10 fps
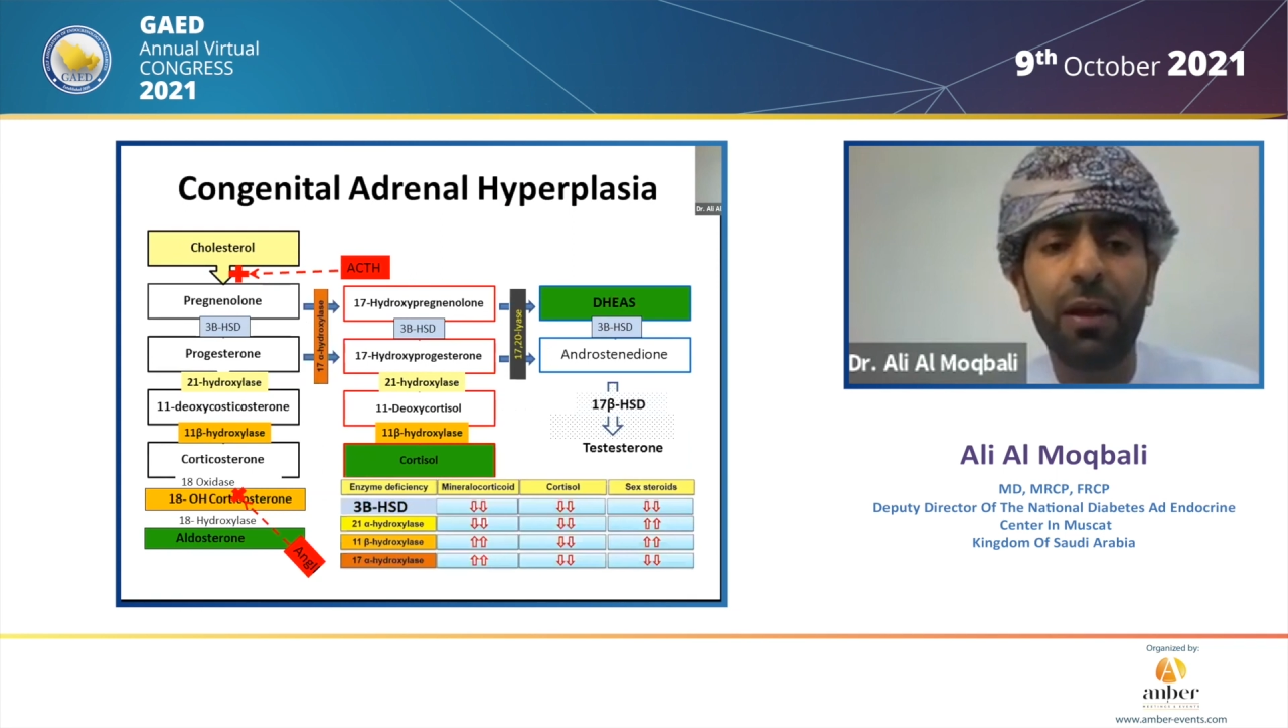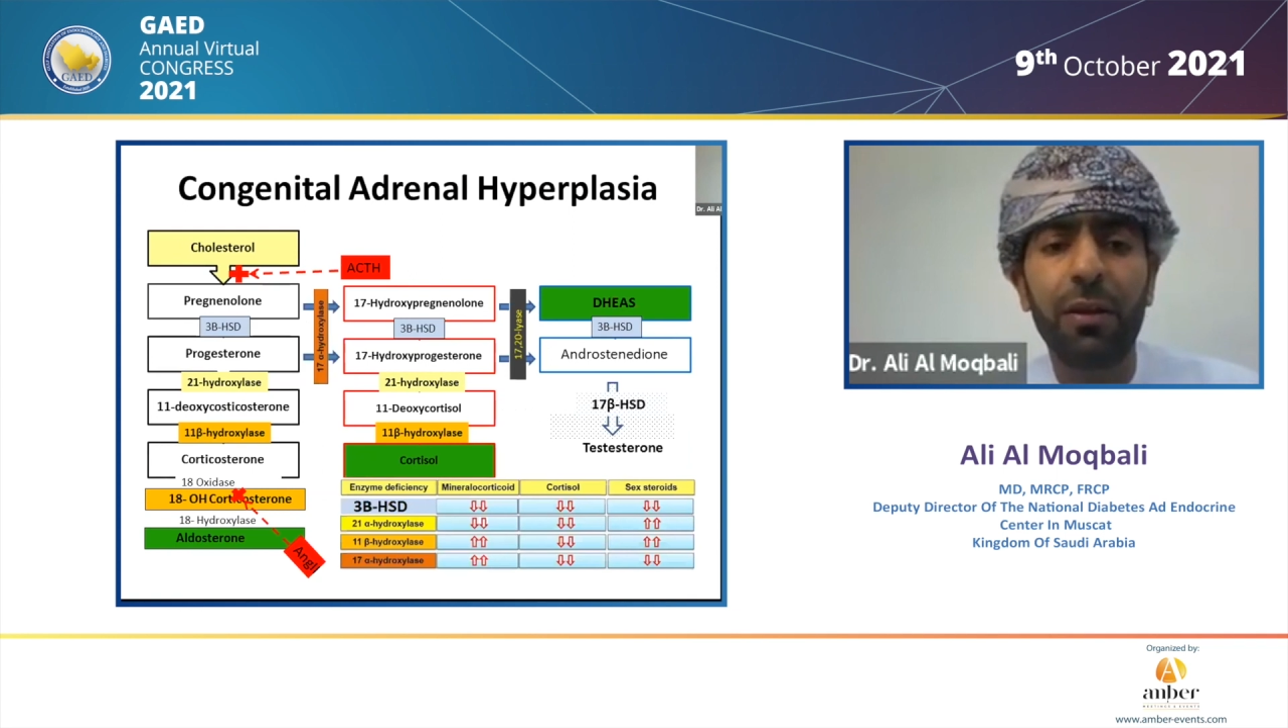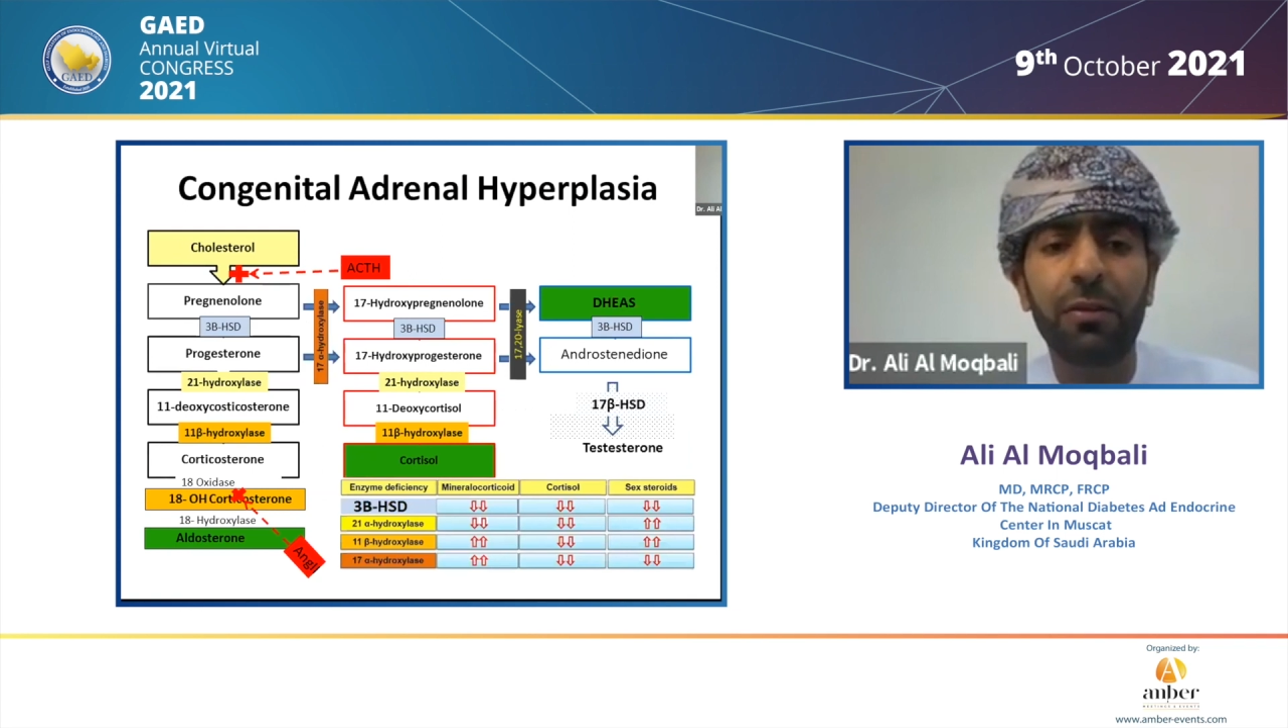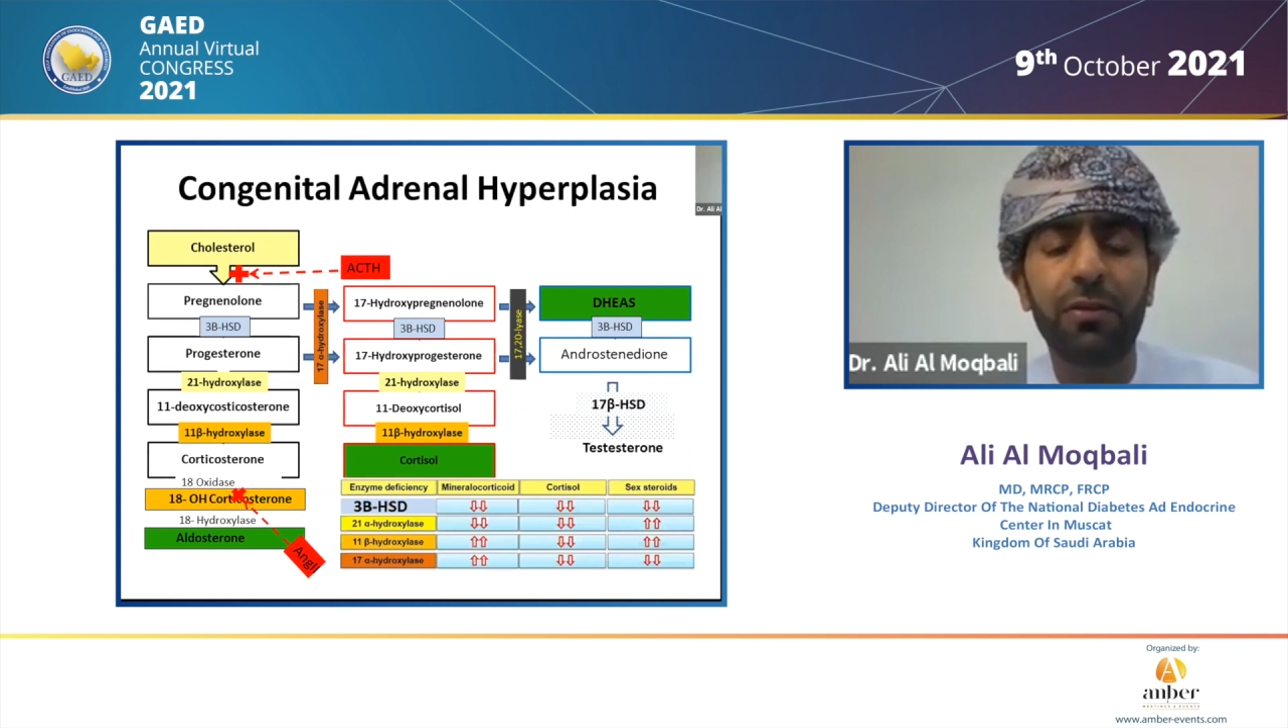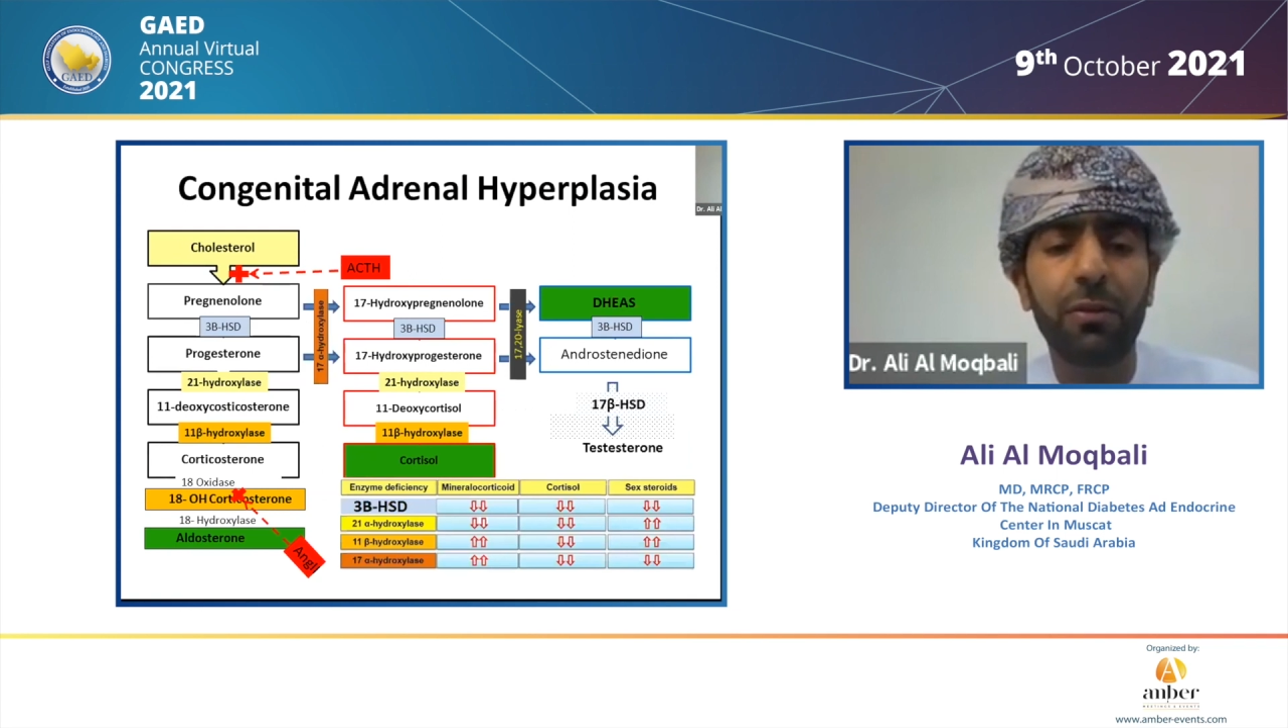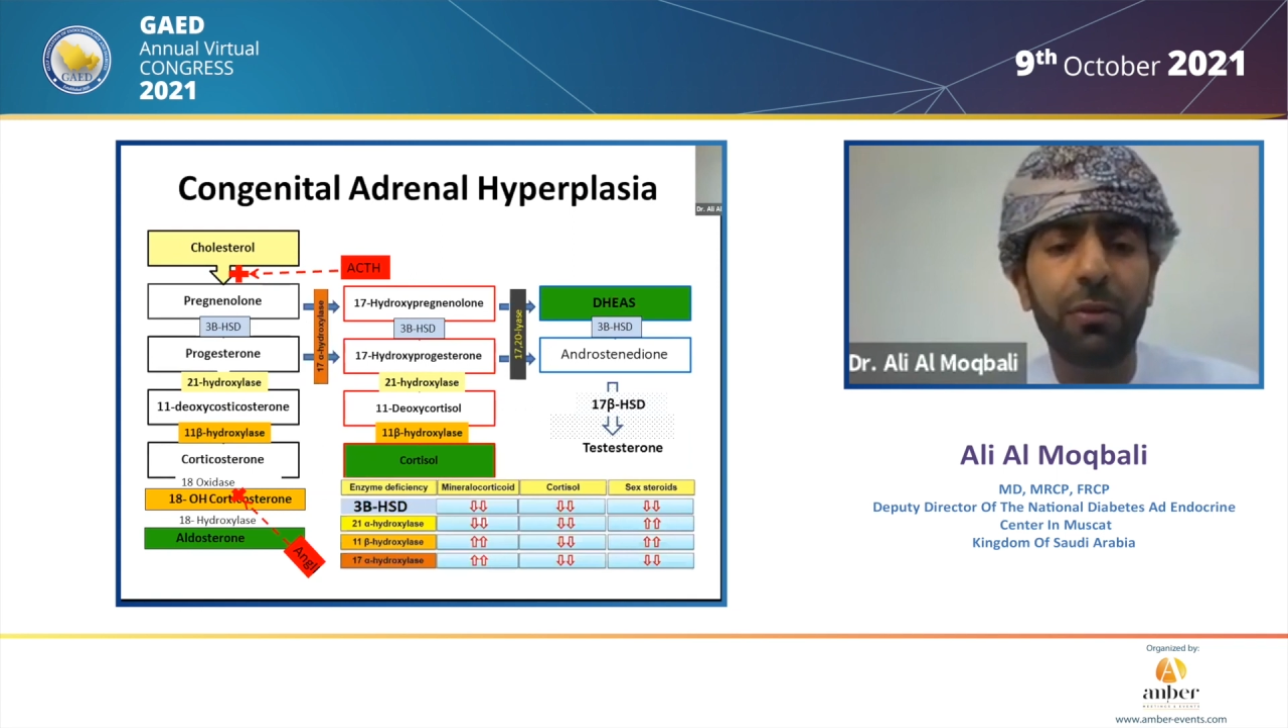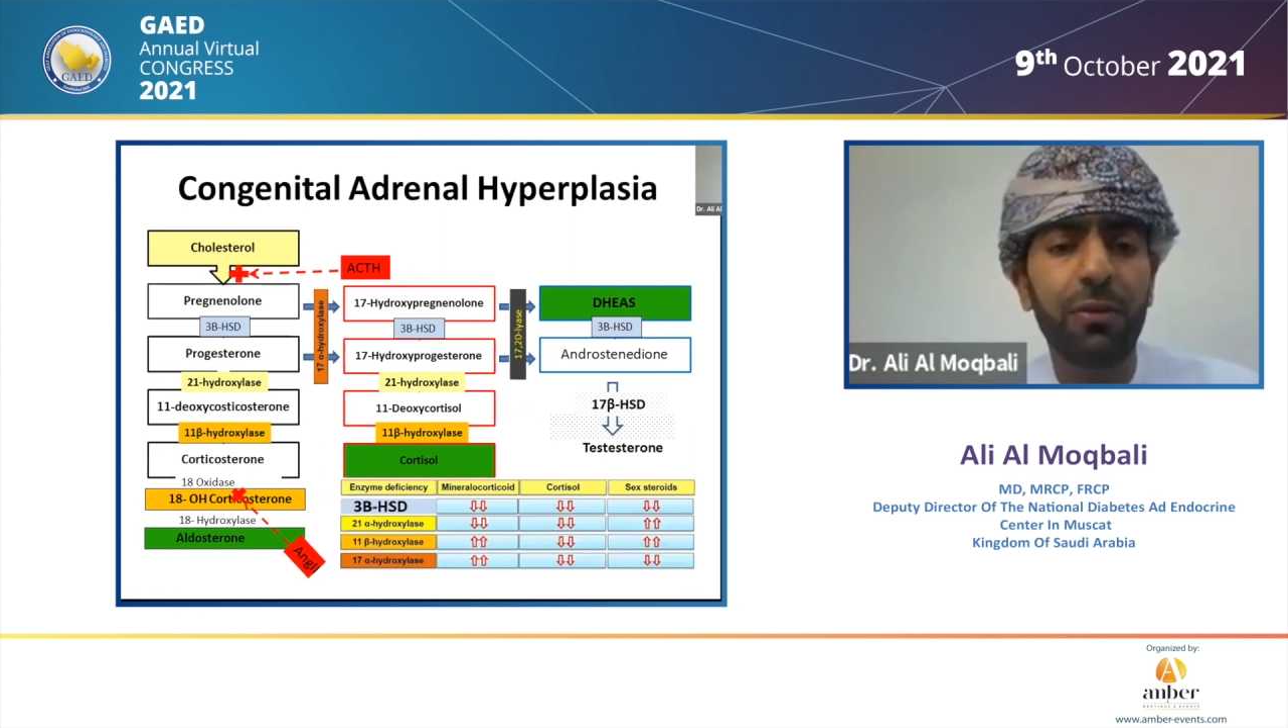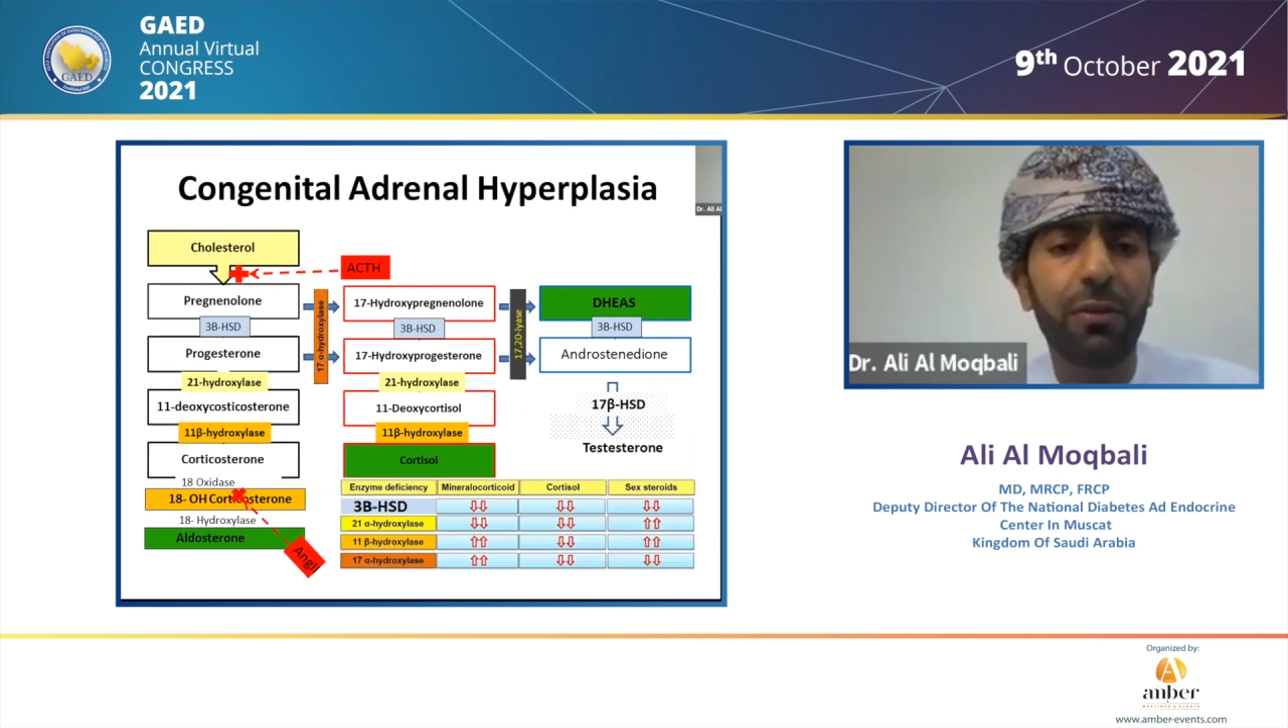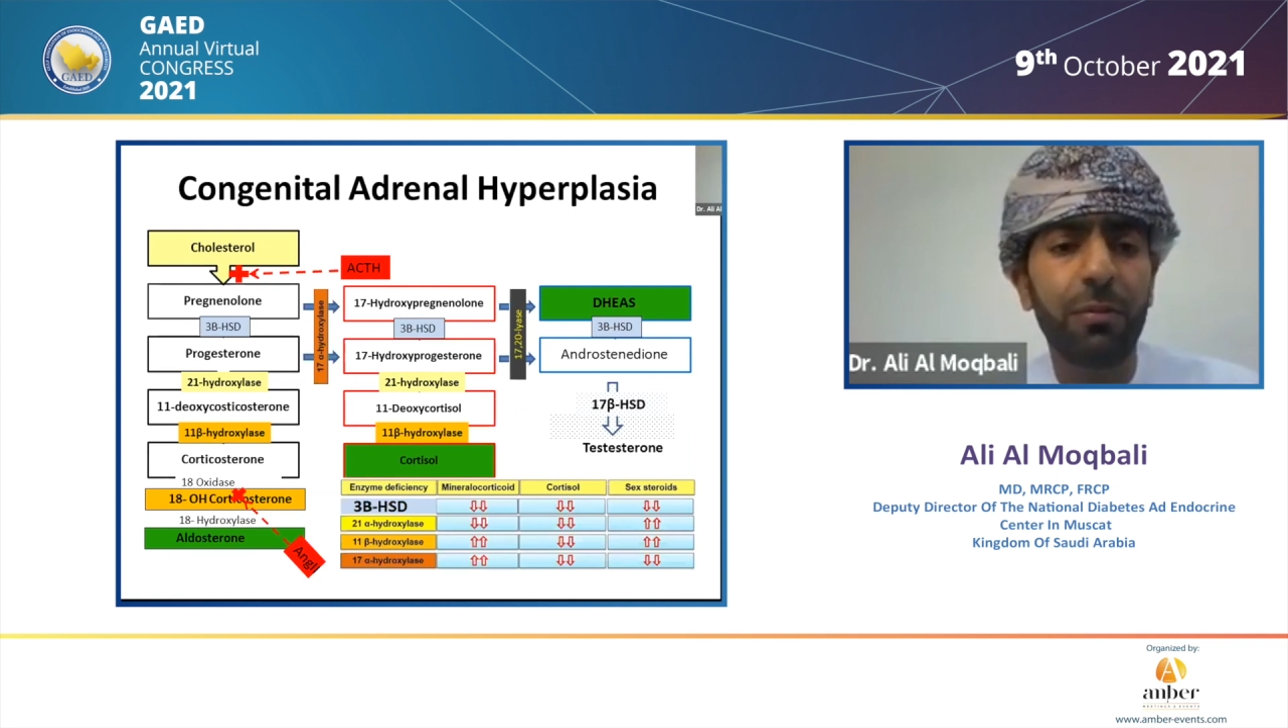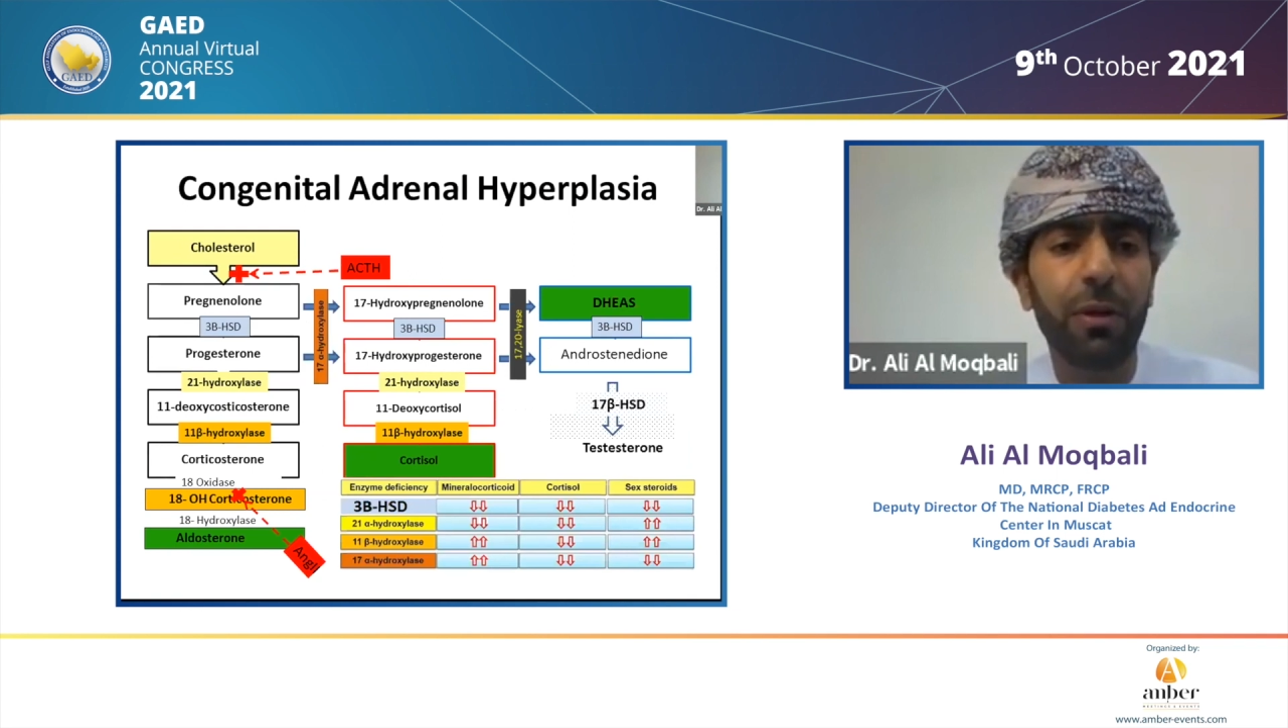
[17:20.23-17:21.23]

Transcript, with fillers: other steroid